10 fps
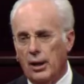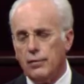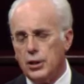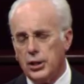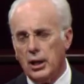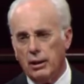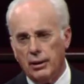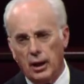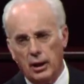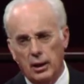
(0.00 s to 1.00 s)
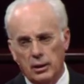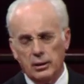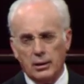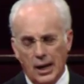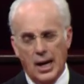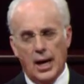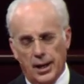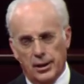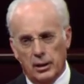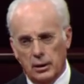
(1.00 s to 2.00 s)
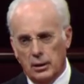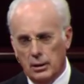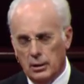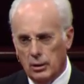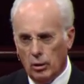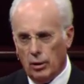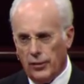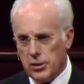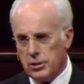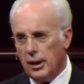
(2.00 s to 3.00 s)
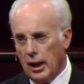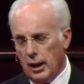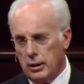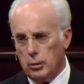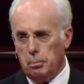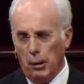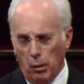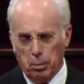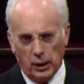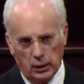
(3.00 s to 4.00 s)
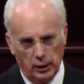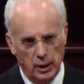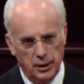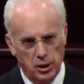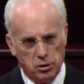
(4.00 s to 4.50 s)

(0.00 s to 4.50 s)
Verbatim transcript: done everything they can on this day to publicly